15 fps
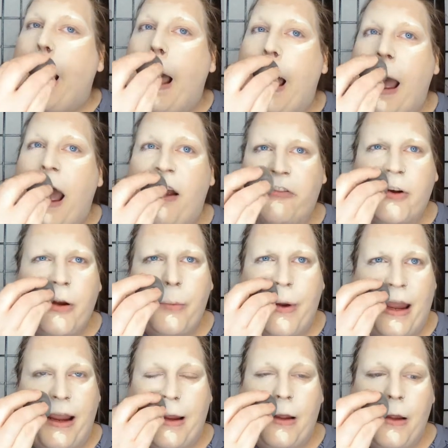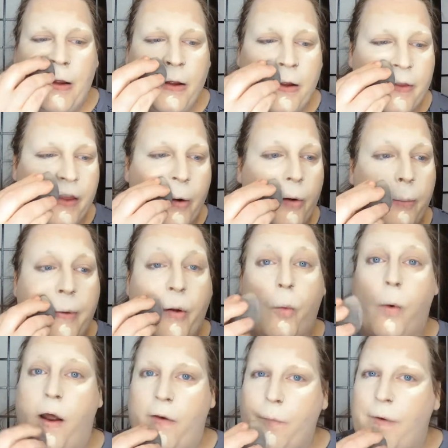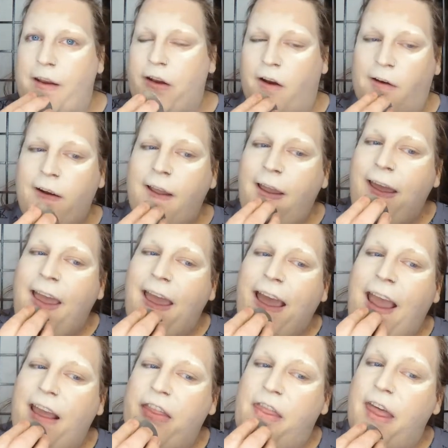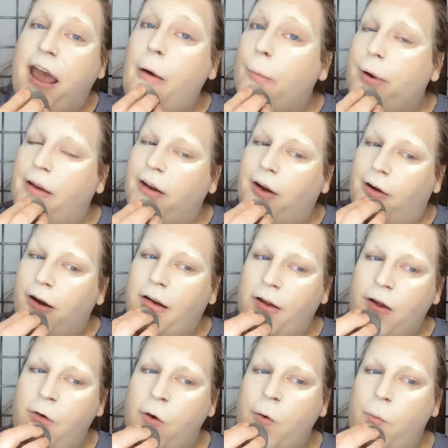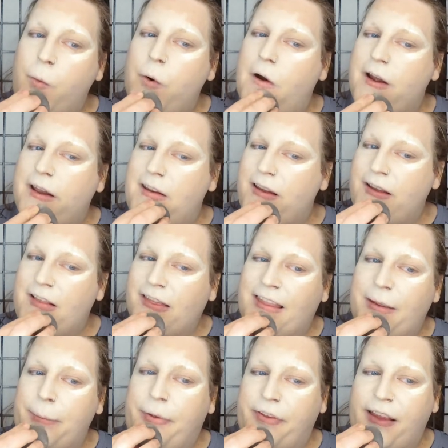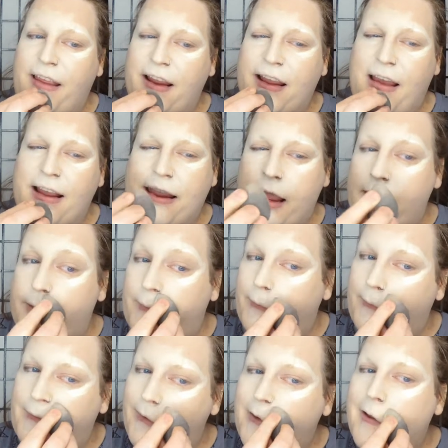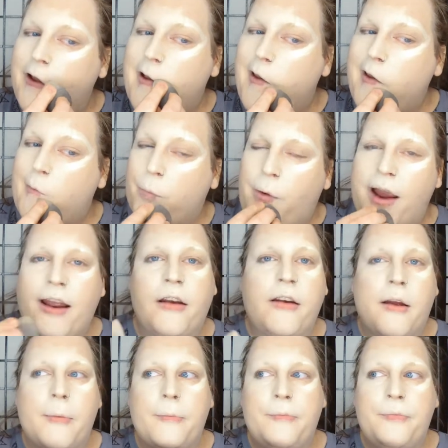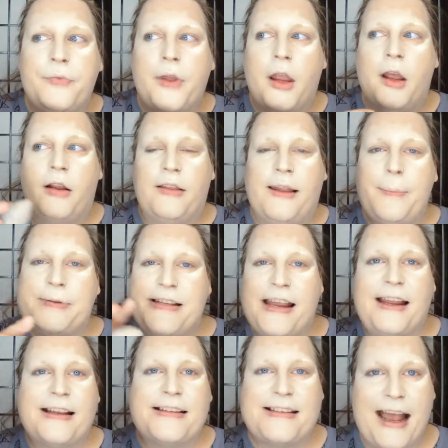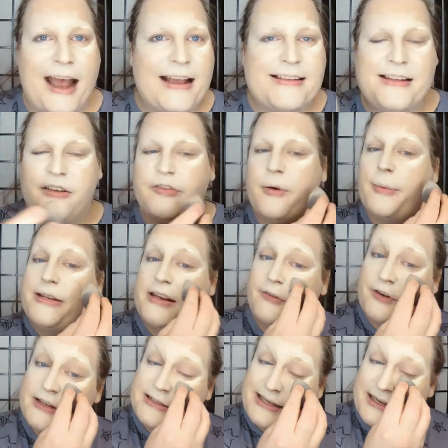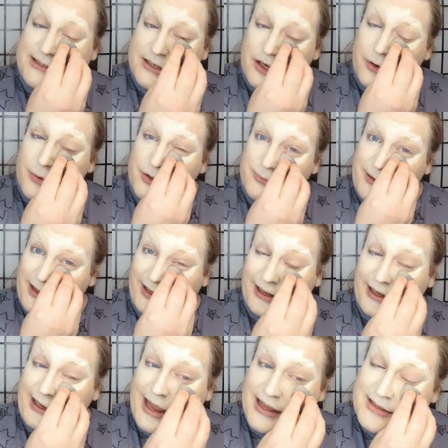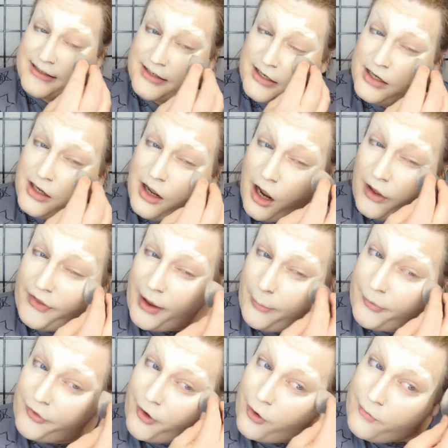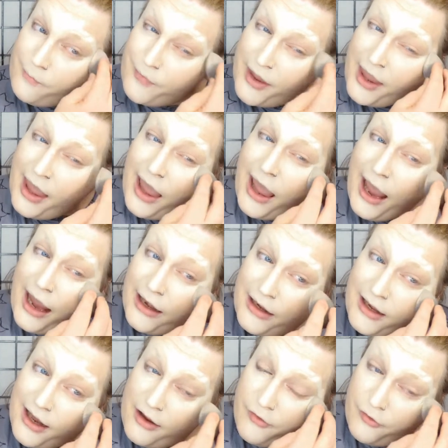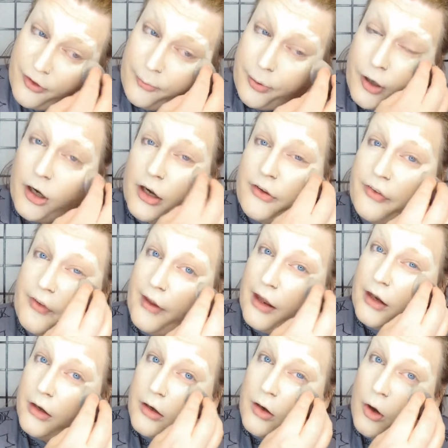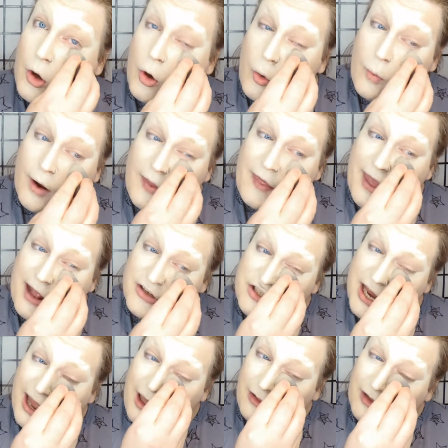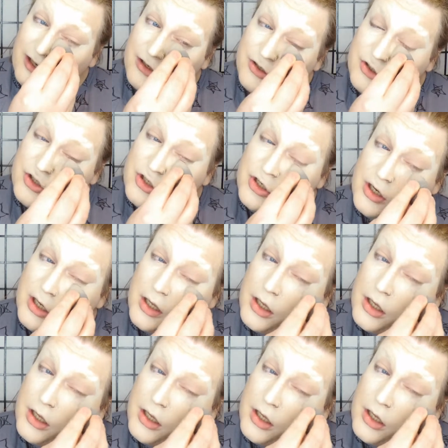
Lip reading: Every week, there would be one winner, and that winner would lip sync against a random lip sync assassin from a different season who would be like a guest on the episode. And if the person who won that challenge